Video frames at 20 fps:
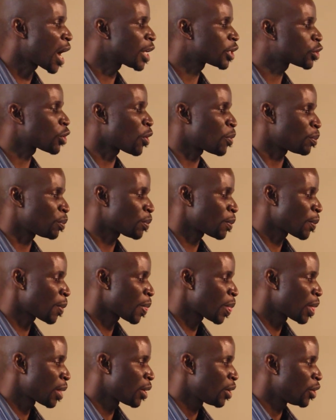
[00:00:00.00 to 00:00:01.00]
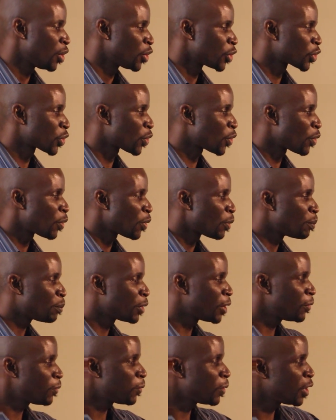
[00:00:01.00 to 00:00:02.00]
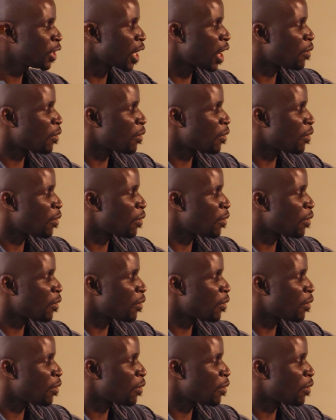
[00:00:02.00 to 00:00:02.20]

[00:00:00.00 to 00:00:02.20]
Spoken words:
atom. So briefly,